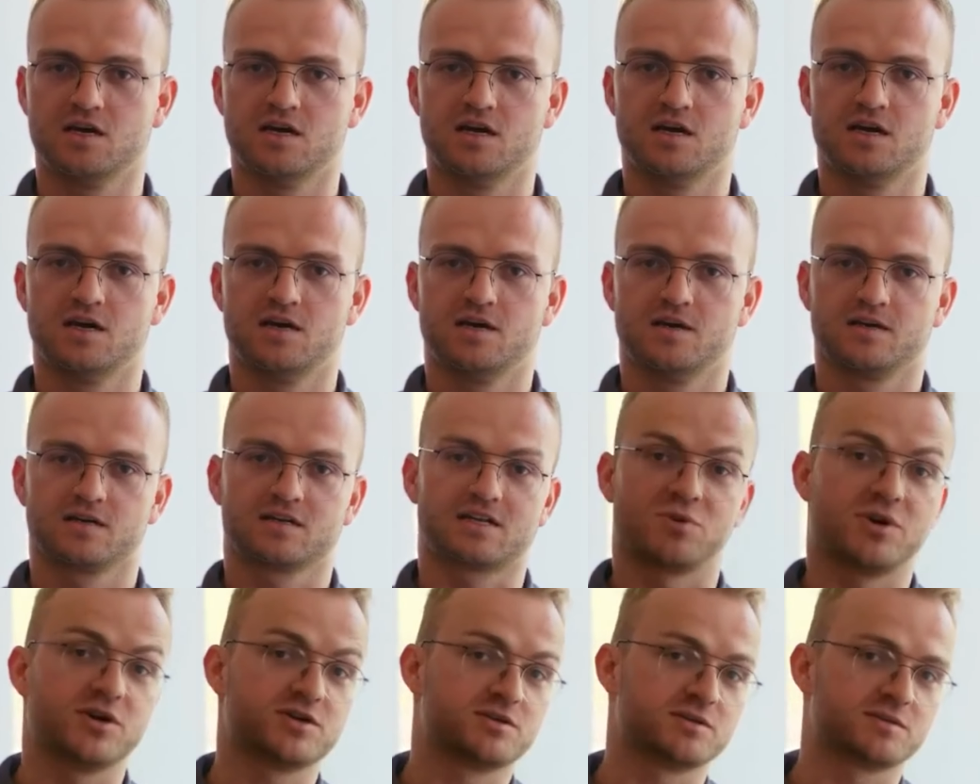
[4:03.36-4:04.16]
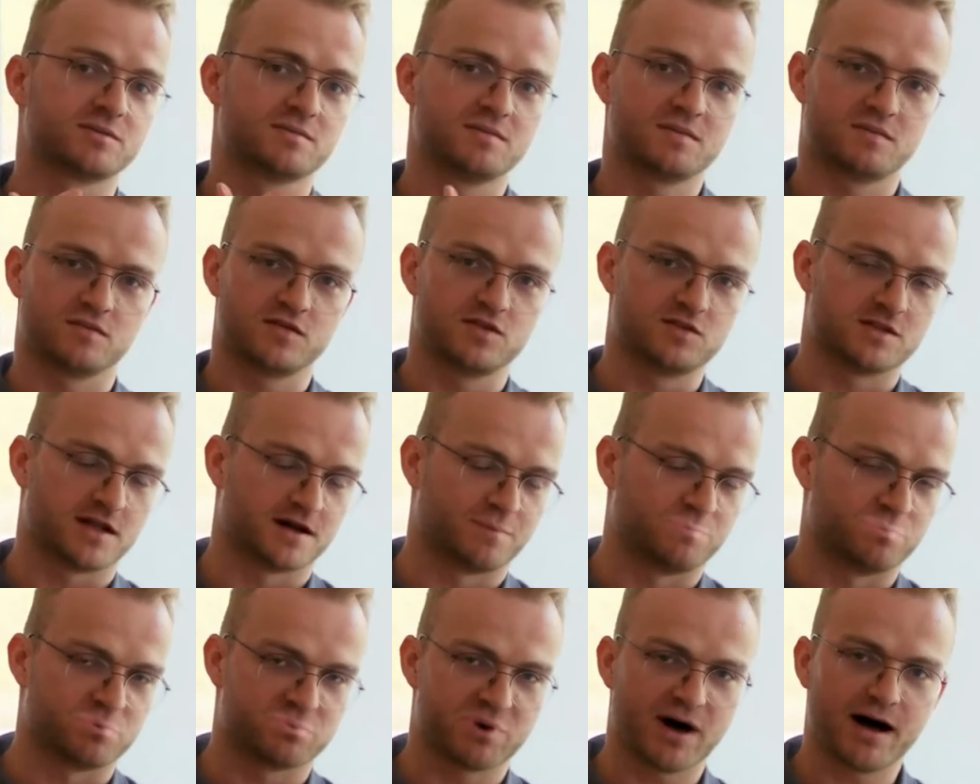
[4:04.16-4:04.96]
have been recorded. The
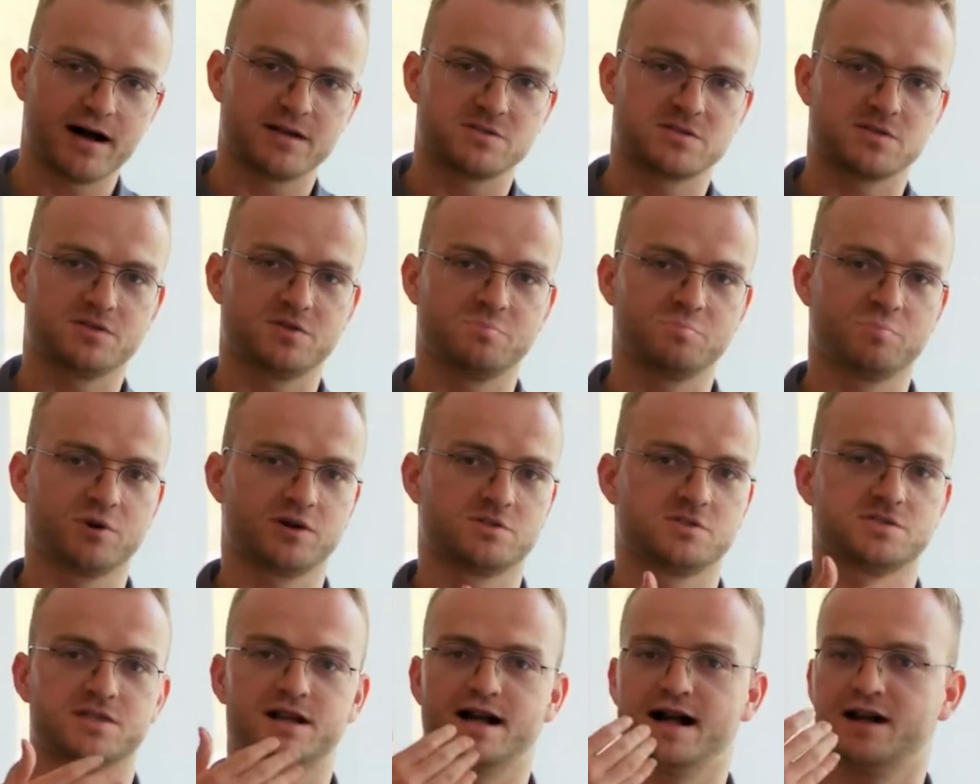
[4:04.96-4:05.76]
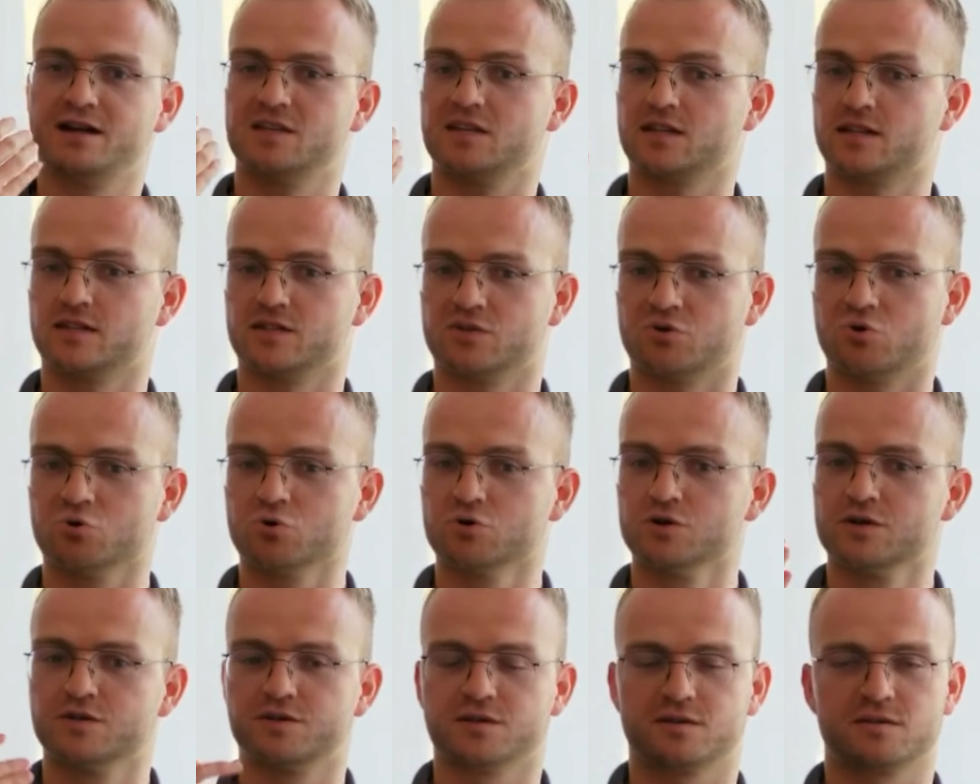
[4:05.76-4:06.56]
same applies to the person handling the
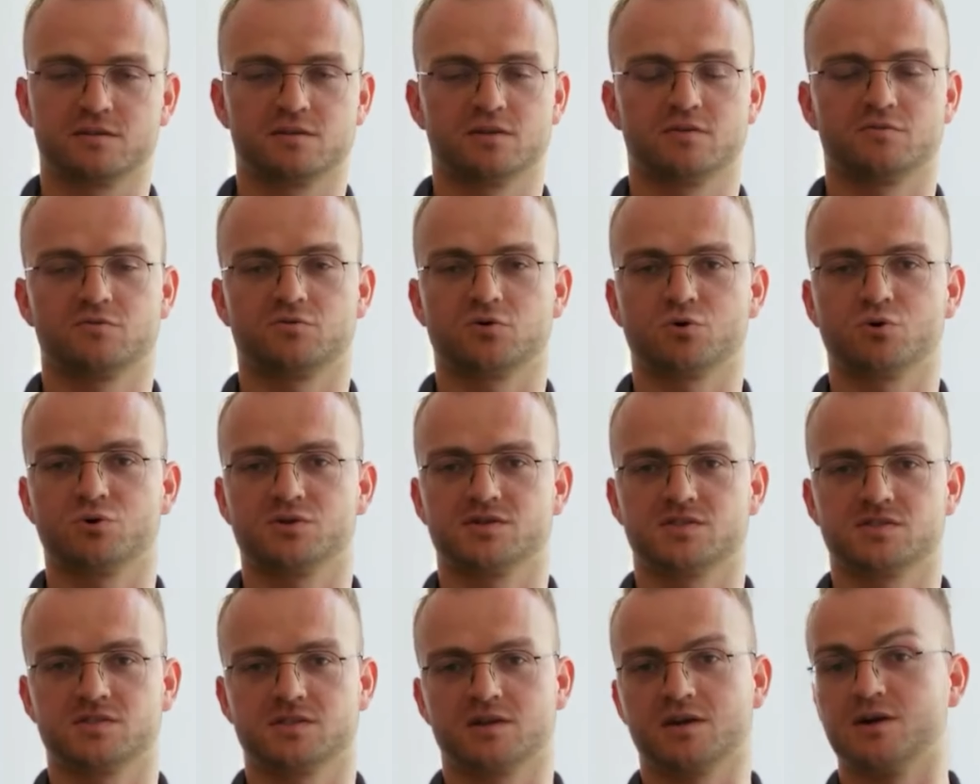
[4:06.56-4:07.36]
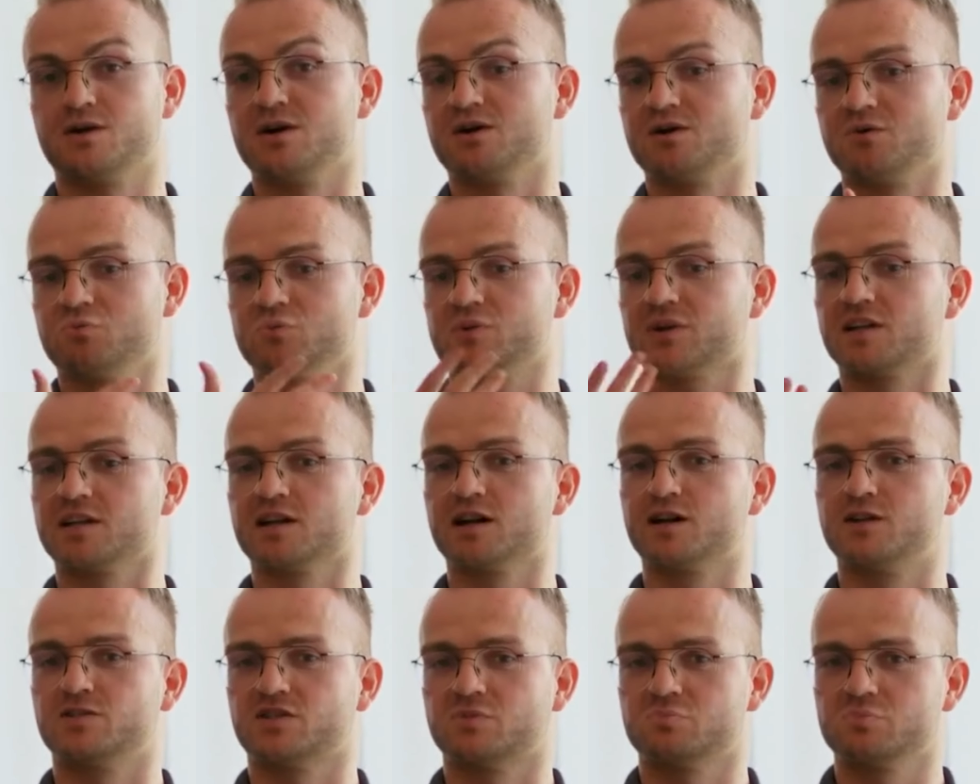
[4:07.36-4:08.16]
order, of course. When the
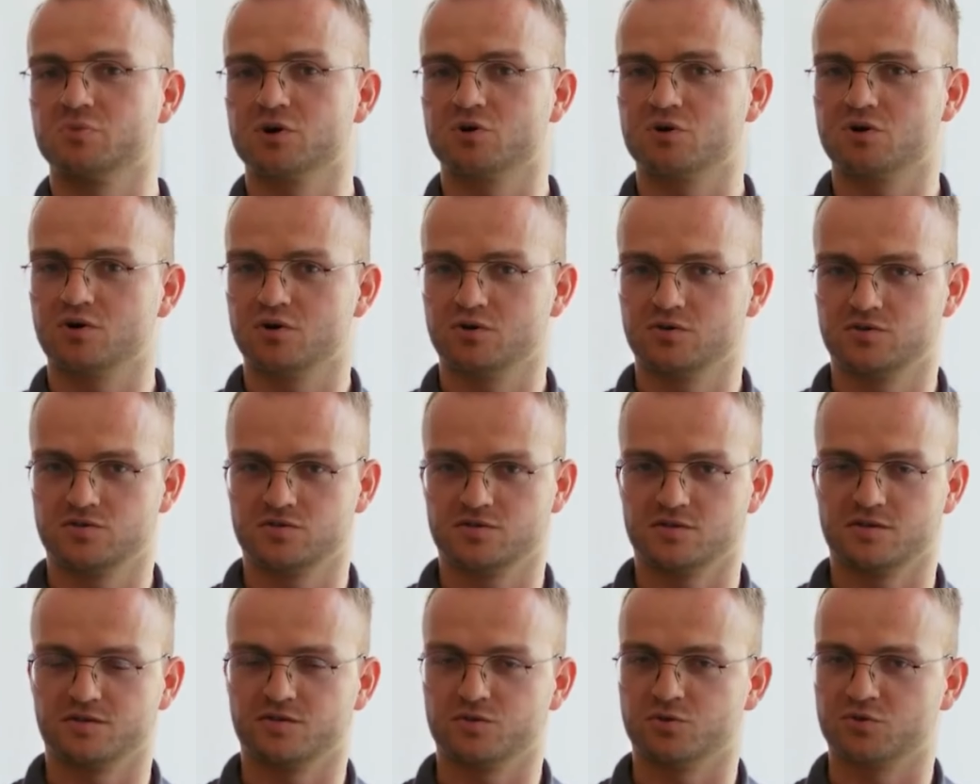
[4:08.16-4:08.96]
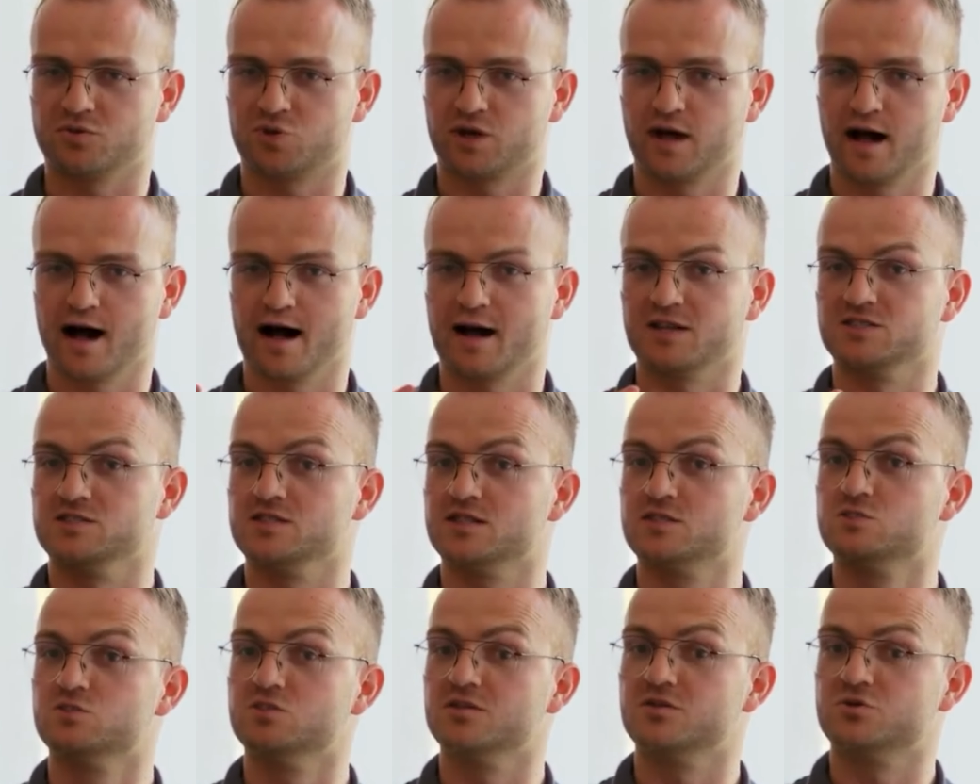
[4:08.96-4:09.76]
customer calls, you can
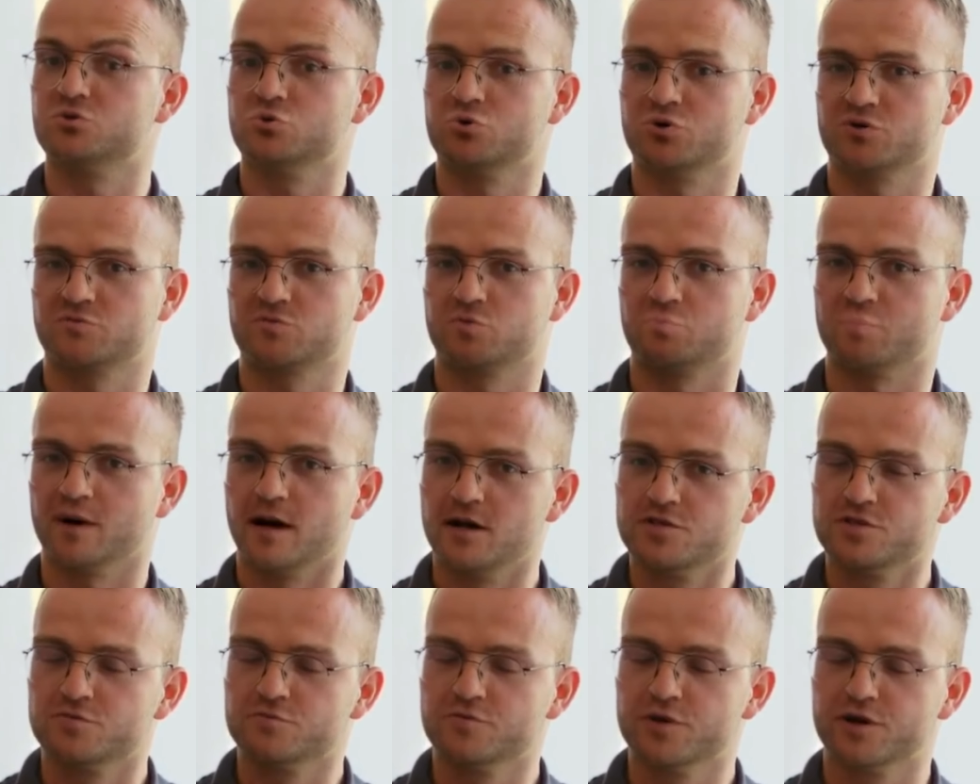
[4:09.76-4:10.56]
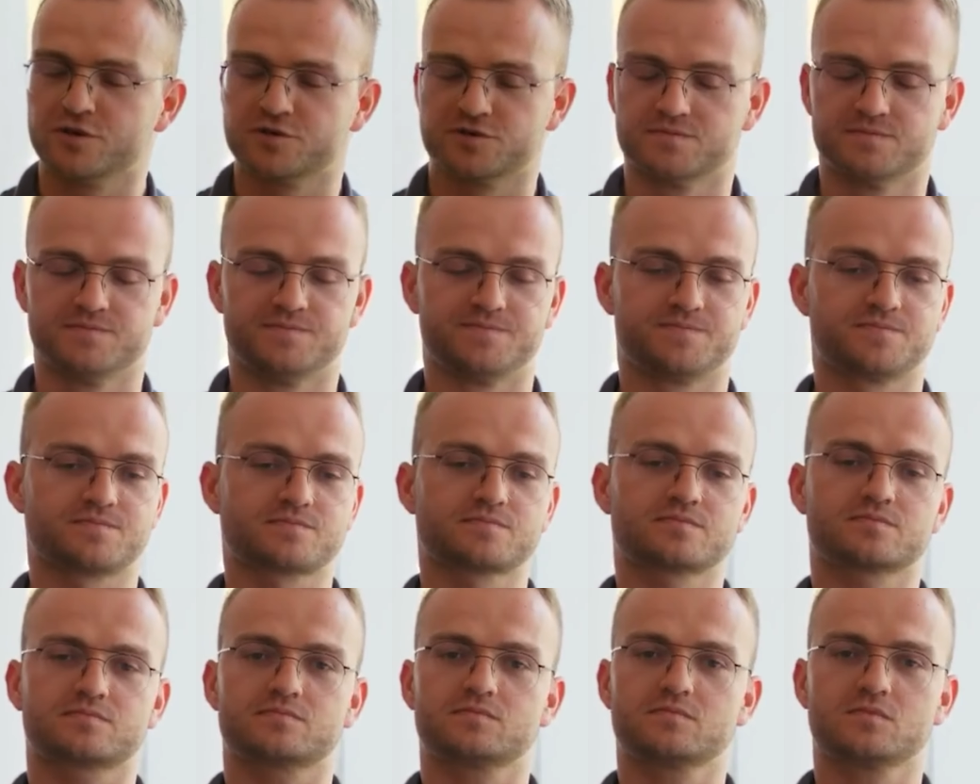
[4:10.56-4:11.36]
access the tour information very
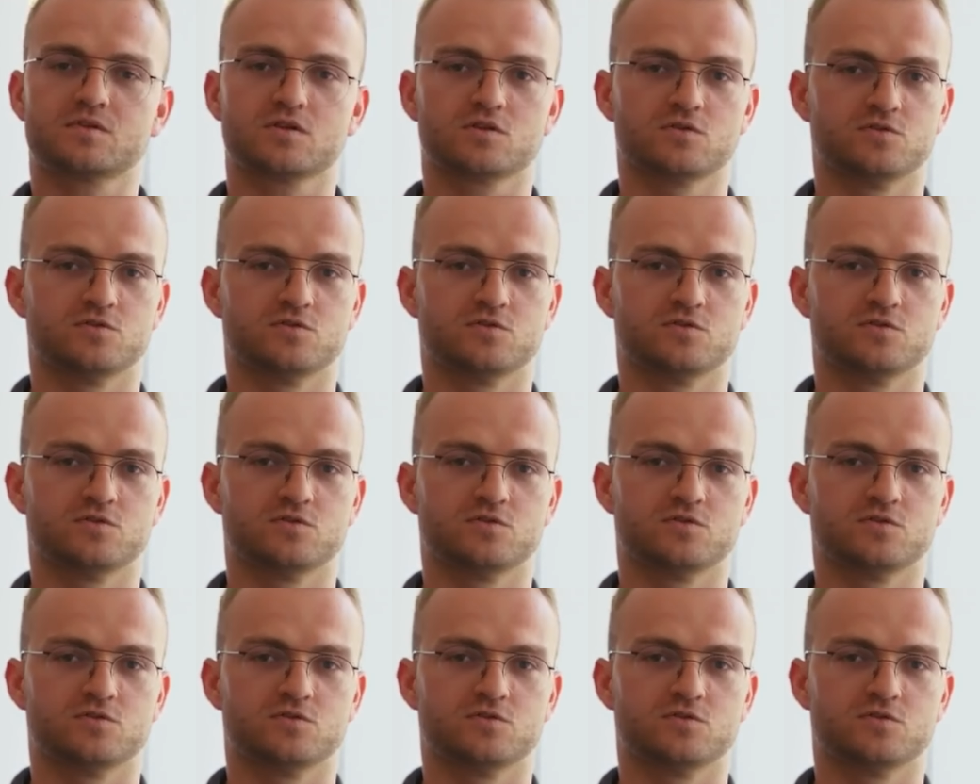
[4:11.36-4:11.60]
transparently